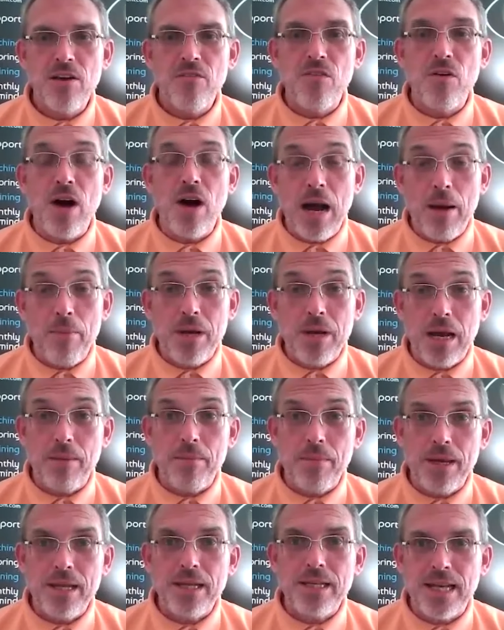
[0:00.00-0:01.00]
for
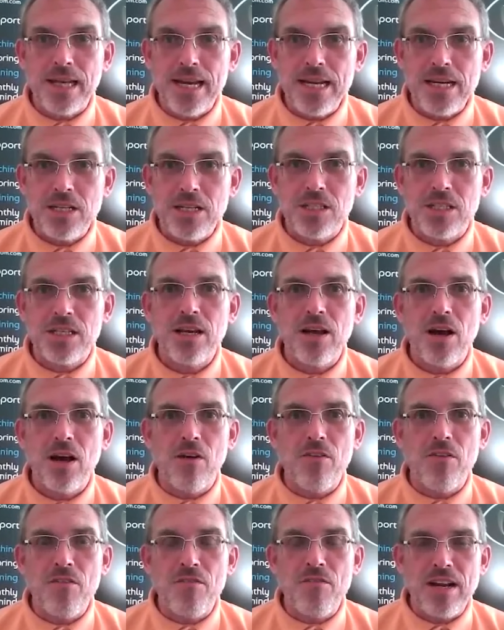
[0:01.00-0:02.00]
upcoming dates
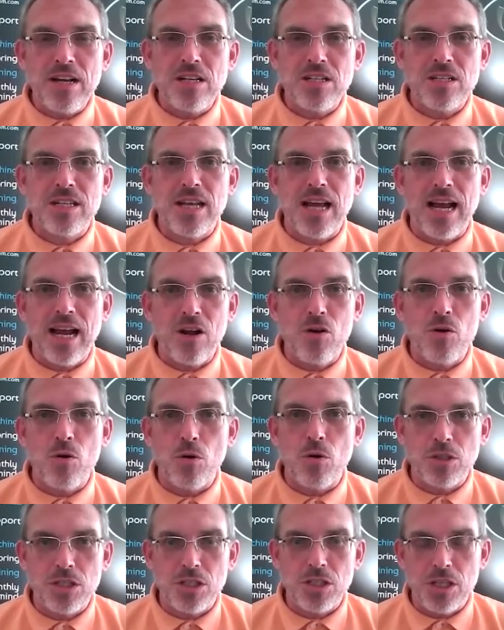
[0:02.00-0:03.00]
of events and
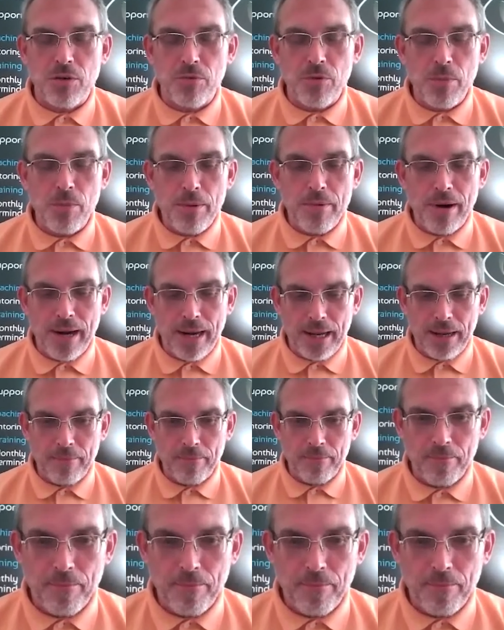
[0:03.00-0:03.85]
courses that we'll be running.